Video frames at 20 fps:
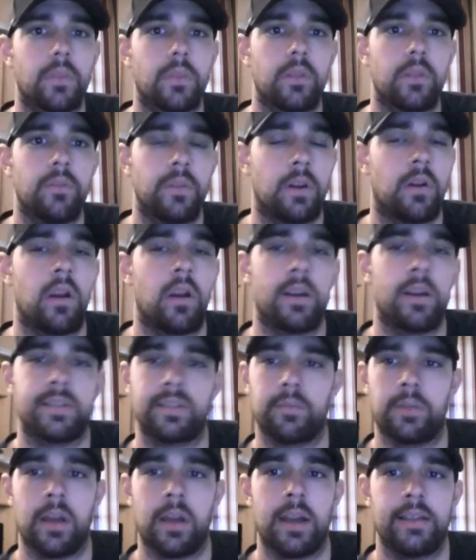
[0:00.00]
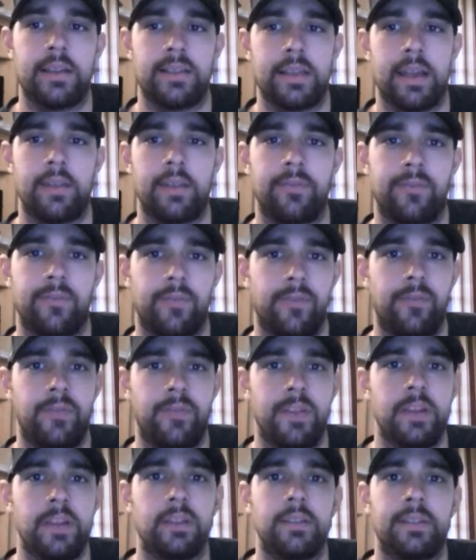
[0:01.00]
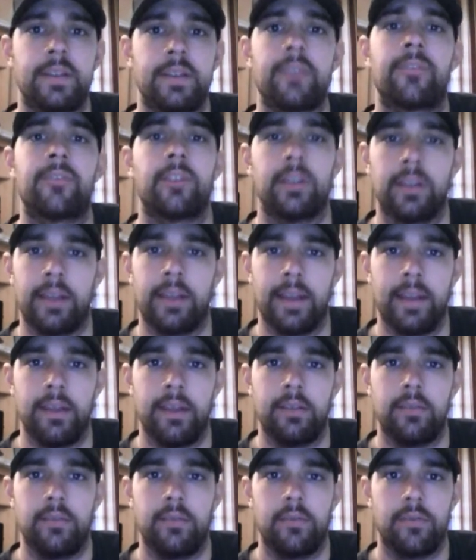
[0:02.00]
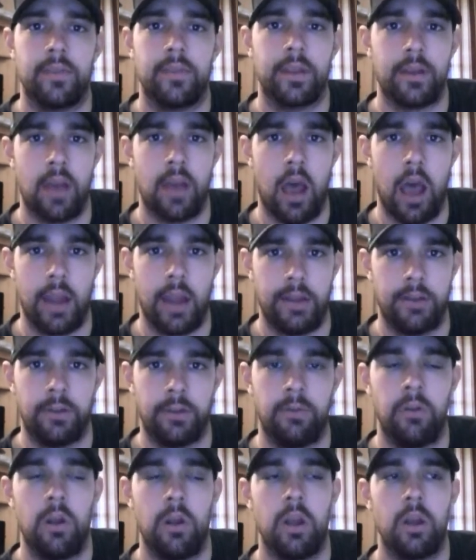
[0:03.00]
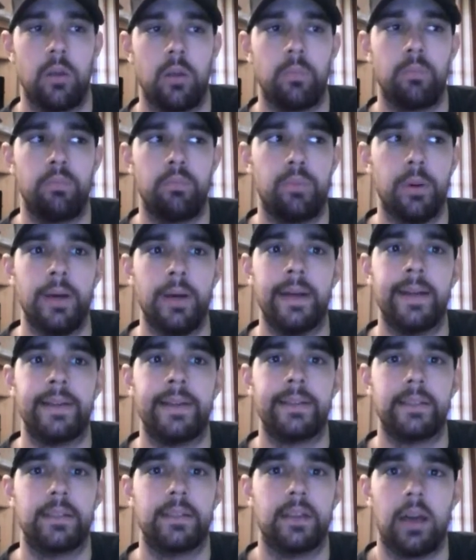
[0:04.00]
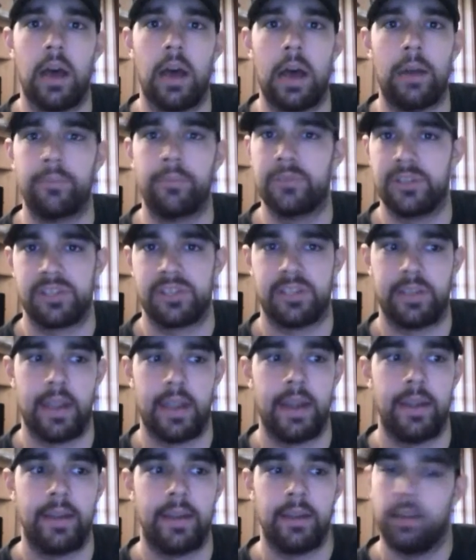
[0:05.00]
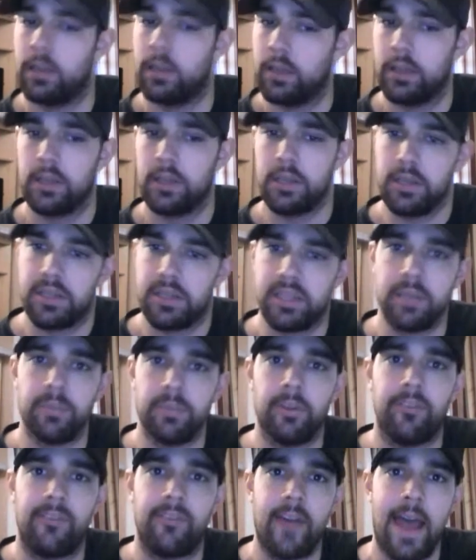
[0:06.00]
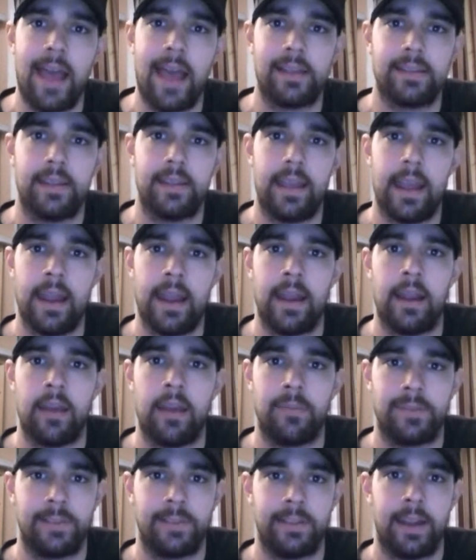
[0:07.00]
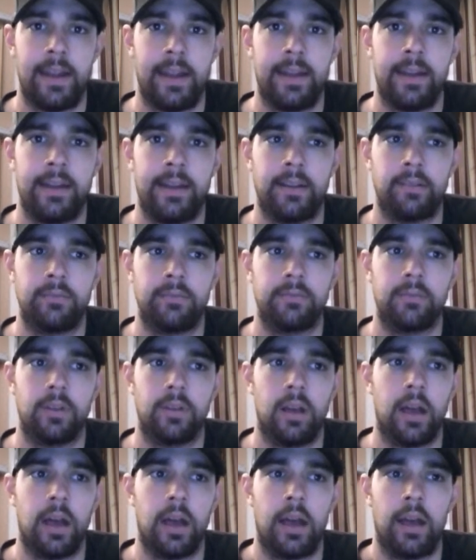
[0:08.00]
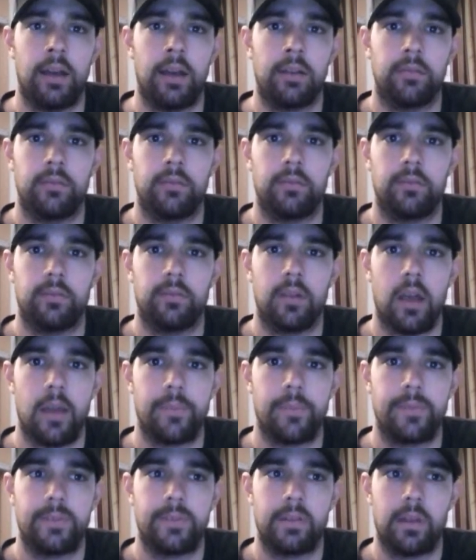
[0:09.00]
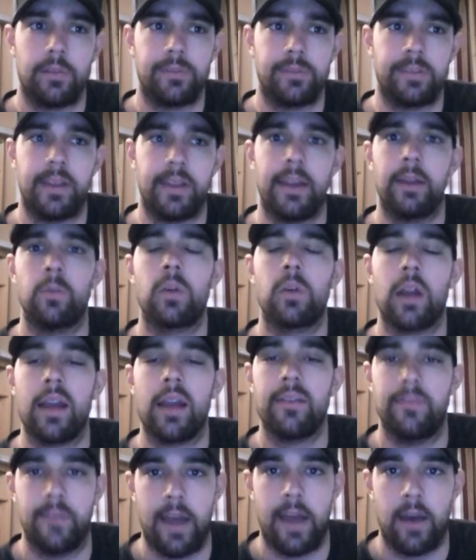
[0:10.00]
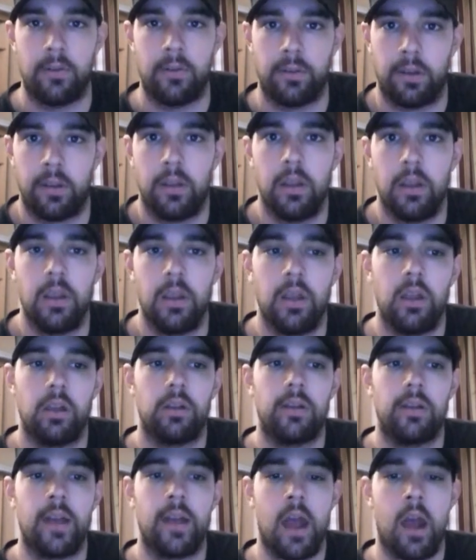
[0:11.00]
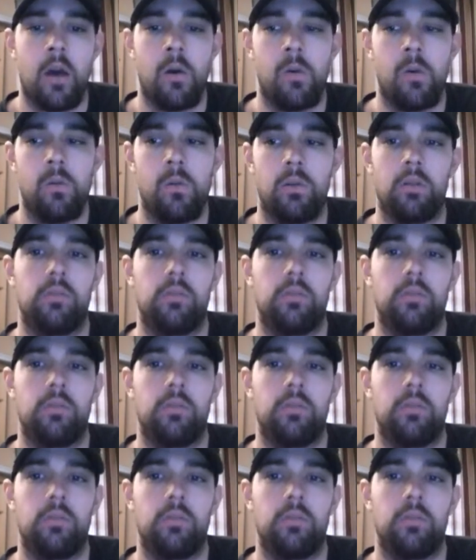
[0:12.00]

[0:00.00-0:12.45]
there are some guys that feel differently than I do, but I'm just stating simple fact, and I'm stating uh, I'm I'm stating what I found. Now,